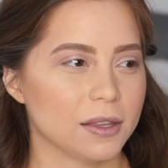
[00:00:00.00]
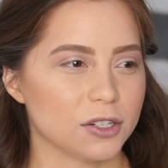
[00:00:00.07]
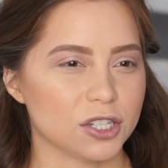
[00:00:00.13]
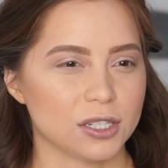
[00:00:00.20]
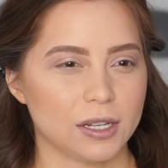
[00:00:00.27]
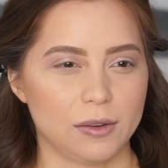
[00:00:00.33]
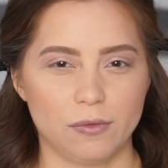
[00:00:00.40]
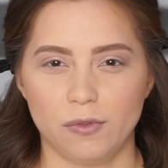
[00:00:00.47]
They're
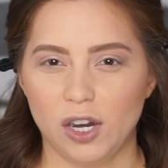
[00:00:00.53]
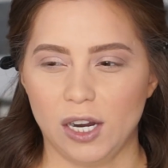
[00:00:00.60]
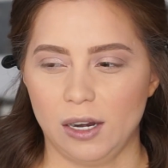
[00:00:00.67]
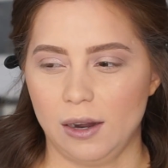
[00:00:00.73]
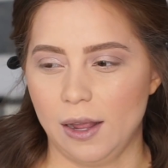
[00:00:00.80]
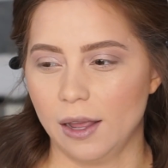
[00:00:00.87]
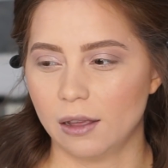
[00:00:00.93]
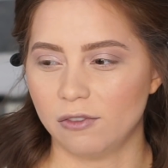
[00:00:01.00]
just like freaking
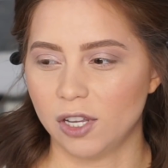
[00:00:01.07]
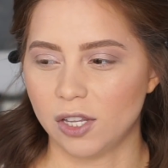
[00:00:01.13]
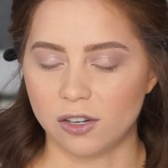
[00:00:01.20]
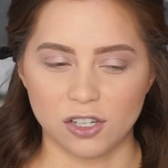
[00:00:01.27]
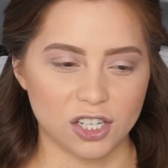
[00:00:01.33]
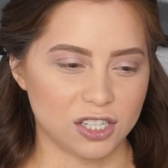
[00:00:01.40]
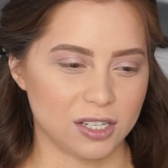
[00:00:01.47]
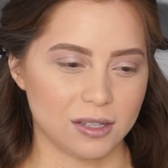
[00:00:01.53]
heavy.
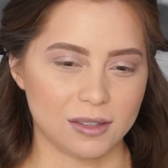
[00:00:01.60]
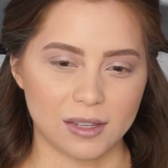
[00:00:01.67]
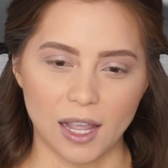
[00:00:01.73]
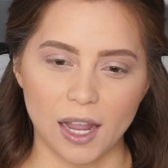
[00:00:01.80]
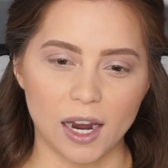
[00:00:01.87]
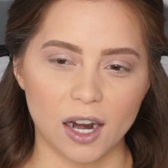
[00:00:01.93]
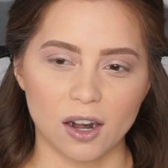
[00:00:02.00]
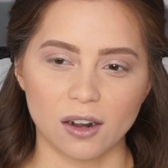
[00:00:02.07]
They're just
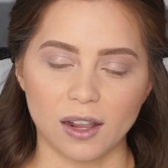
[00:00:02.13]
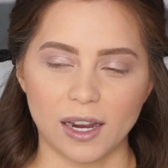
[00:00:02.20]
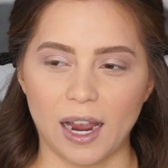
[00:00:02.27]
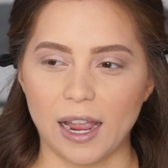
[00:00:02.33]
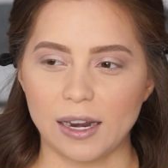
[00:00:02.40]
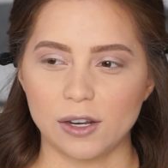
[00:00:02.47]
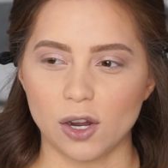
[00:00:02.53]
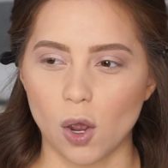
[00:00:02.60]
there. Like
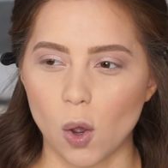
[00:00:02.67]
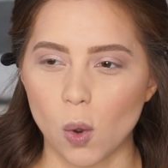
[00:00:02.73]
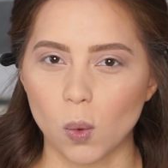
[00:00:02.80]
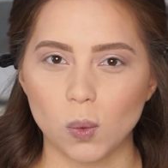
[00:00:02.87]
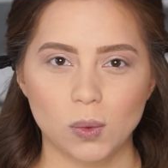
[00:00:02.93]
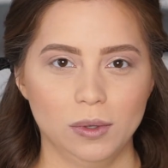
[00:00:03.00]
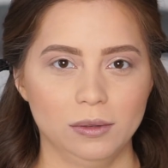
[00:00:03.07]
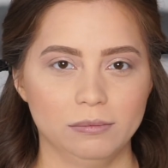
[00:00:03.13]
I
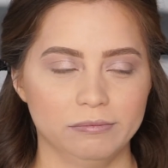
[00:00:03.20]
don't know.